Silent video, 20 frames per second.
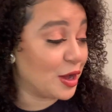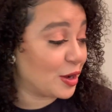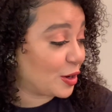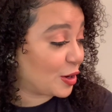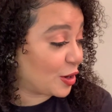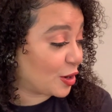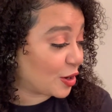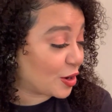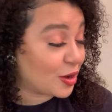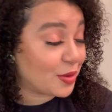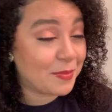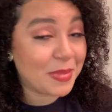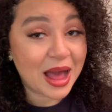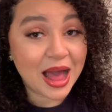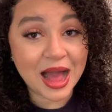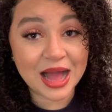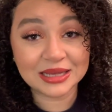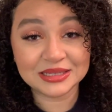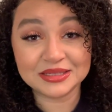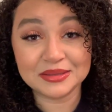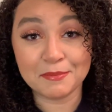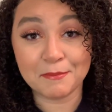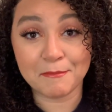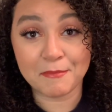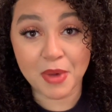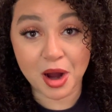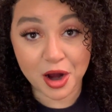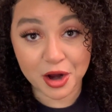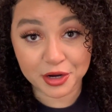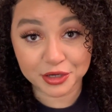CurlBox
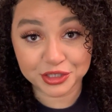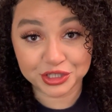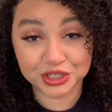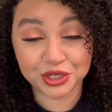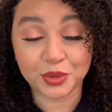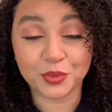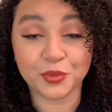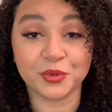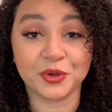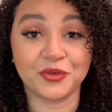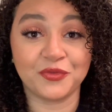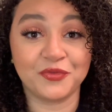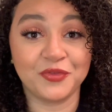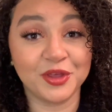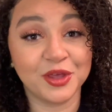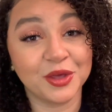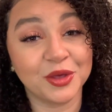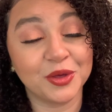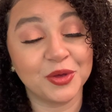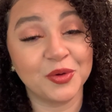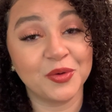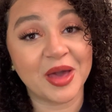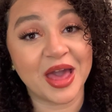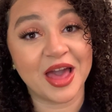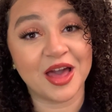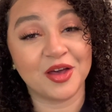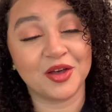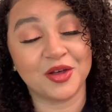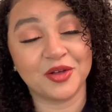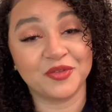March review
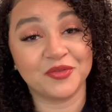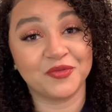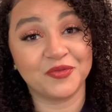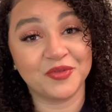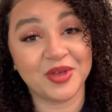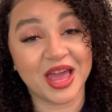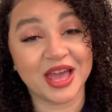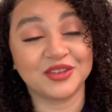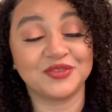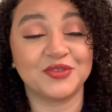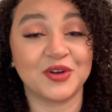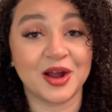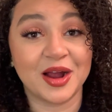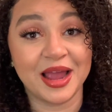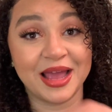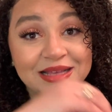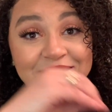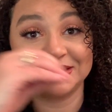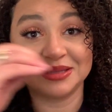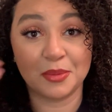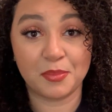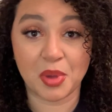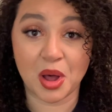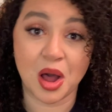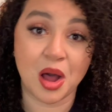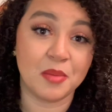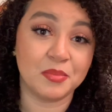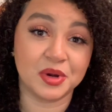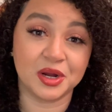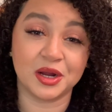of as far as the
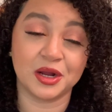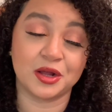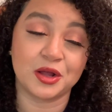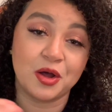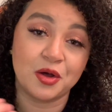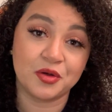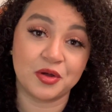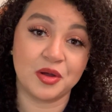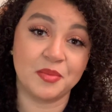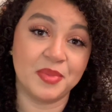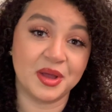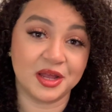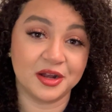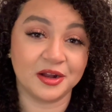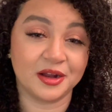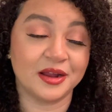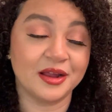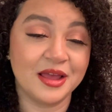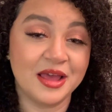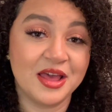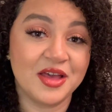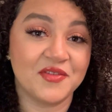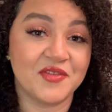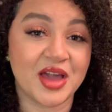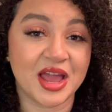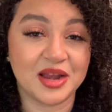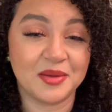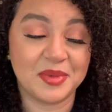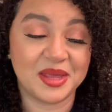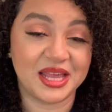Palmer Cocoa Butter
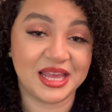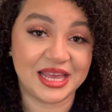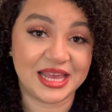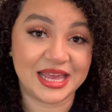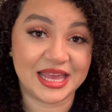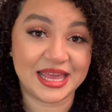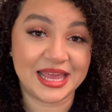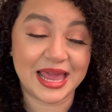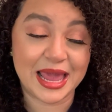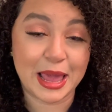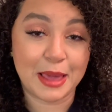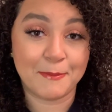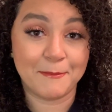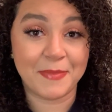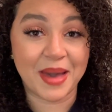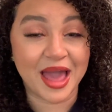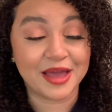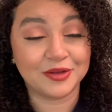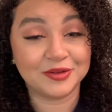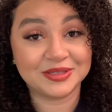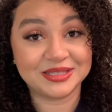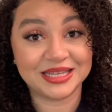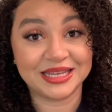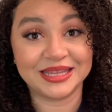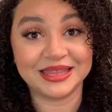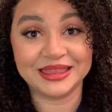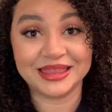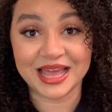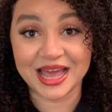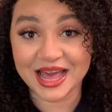Vitamin E and
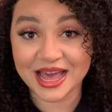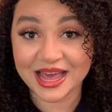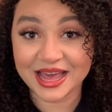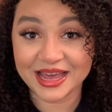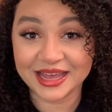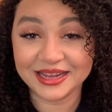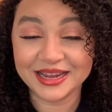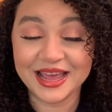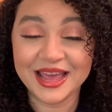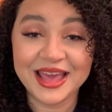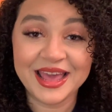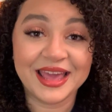Biotin line.